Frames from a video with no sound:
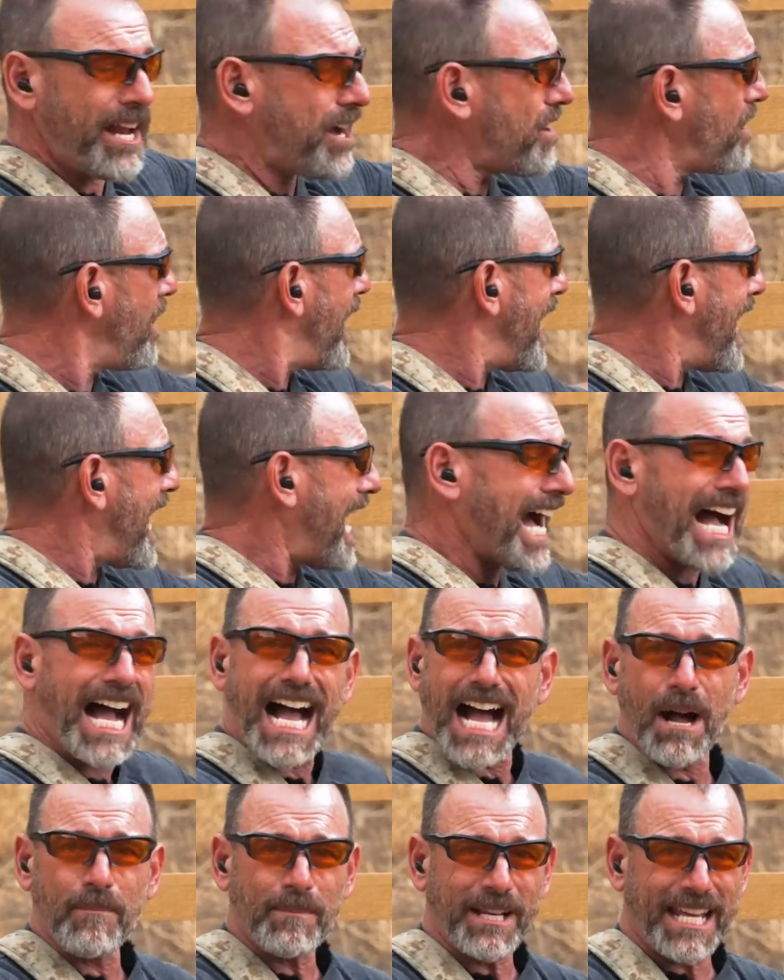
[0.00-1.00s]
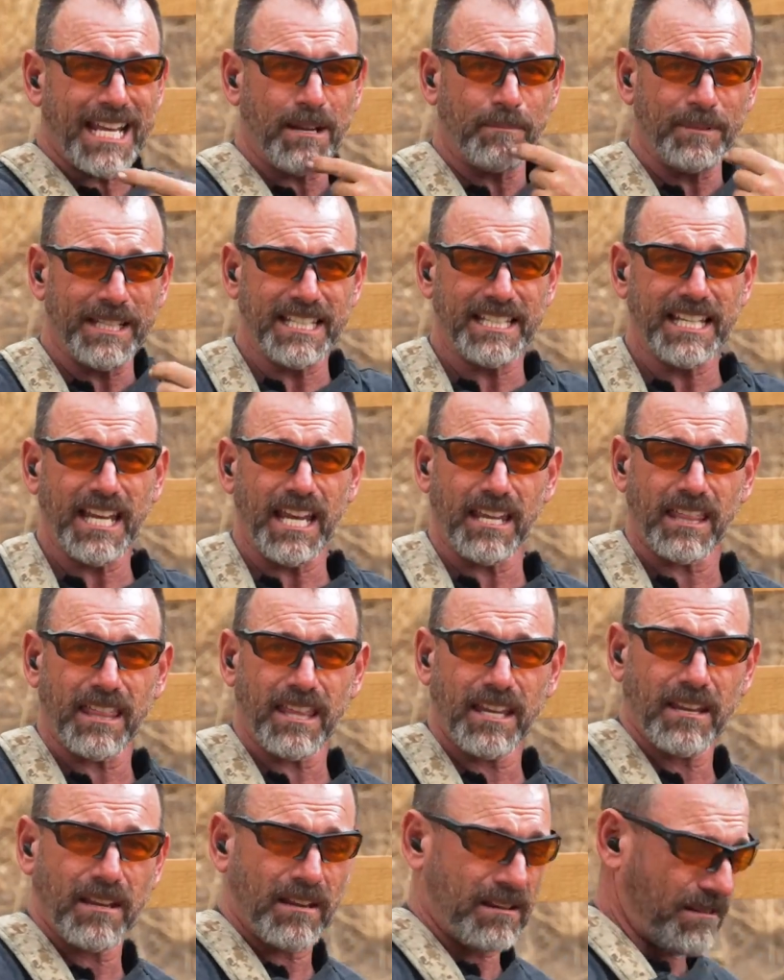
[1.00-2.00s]
here, I'm gonna hit him in the
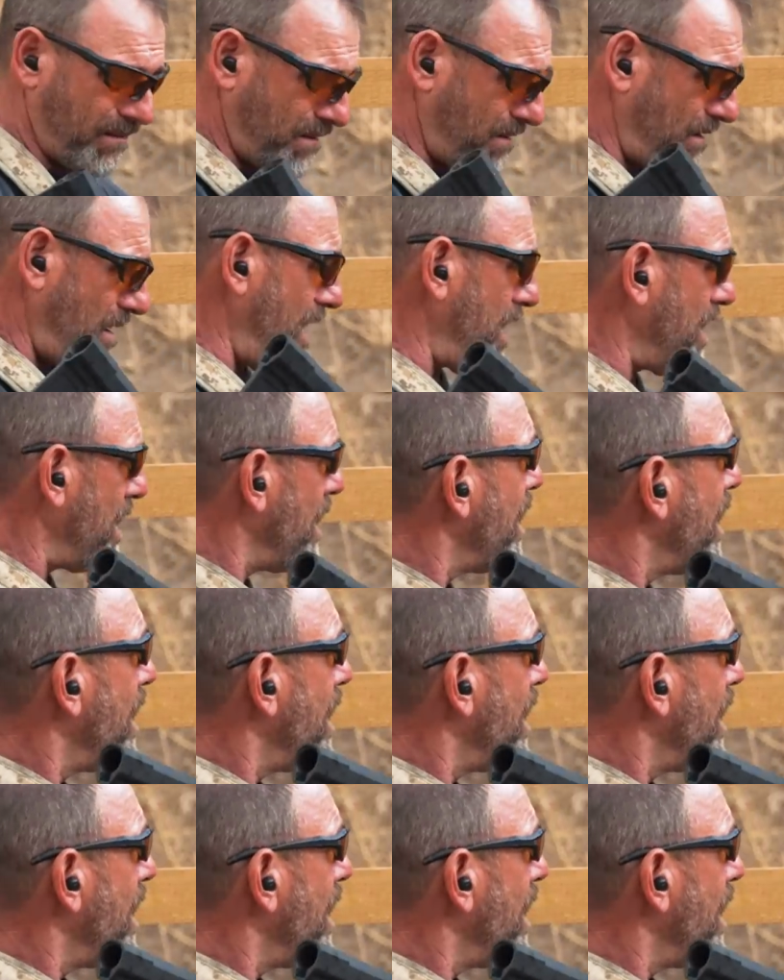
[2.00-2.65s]
teeth, right?